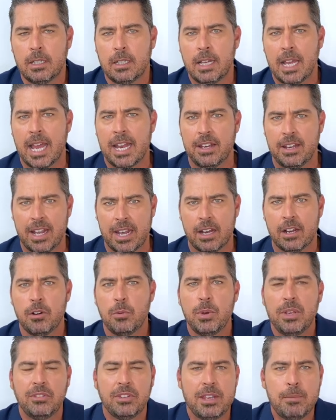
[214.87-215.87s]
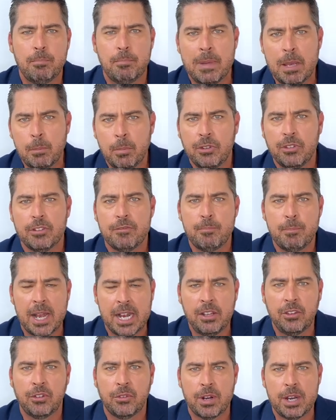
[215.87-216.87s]
And now we see members of
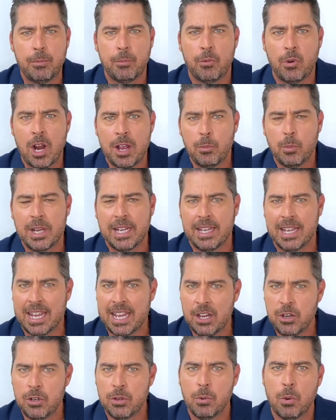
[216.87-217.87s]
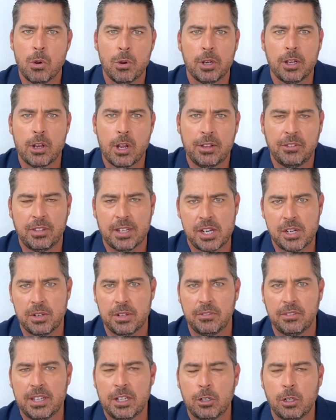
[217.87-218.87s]
mainstream right-wing Hindu
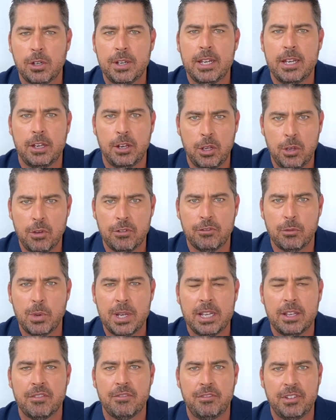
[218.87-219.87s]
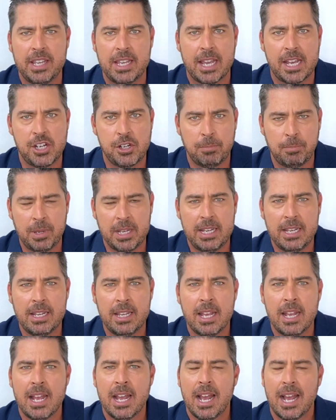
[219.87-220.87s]
organizations, including the youth wing of VHP,
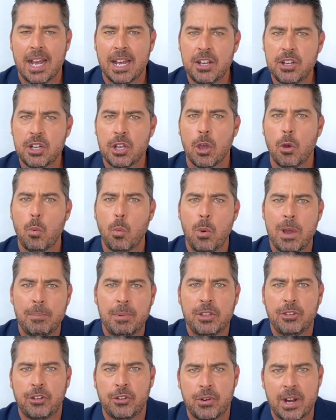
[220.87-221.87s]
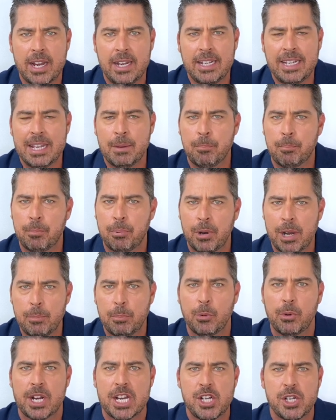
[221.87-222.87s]
undergo weapons training in
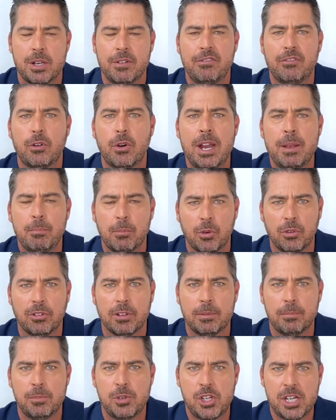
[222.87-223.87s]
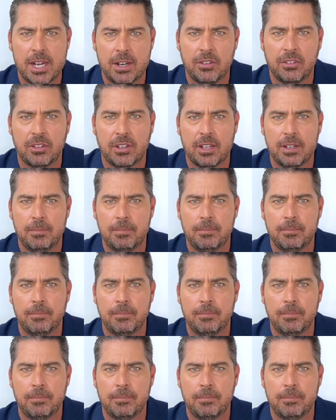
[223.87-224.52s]
preparation for a Muslim genocide.